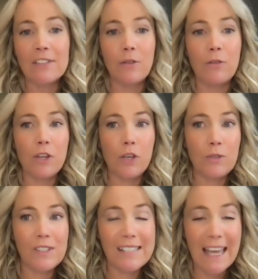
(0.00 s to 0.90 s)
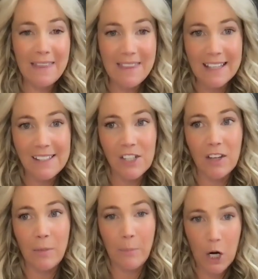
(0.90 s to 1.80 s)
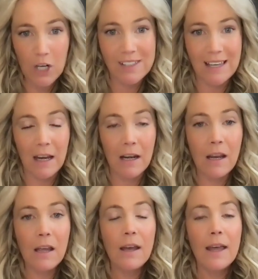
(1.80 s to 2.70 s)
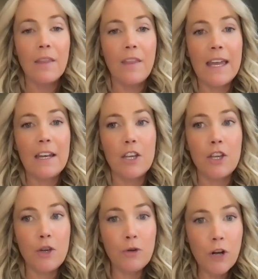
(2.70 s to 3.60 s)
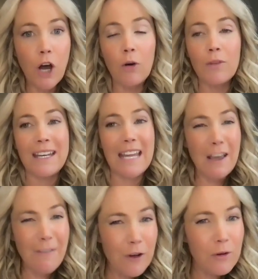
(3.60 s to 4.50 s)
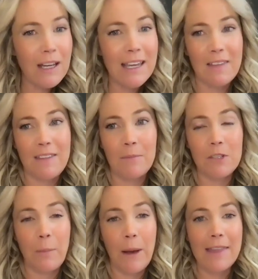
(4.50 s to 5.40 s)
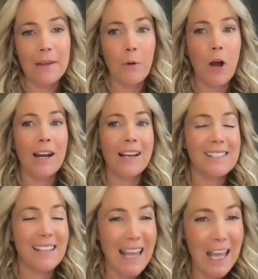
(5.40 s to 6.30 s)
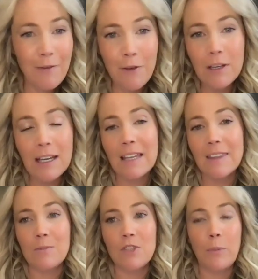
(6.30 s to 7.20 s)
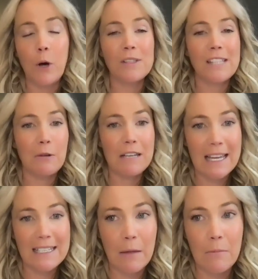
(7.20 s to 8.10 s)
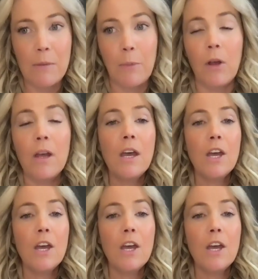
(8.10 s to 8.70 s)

So you sent this to the person that you know that if you could get them to buy the products and if you could get them to post, they would get 10 people.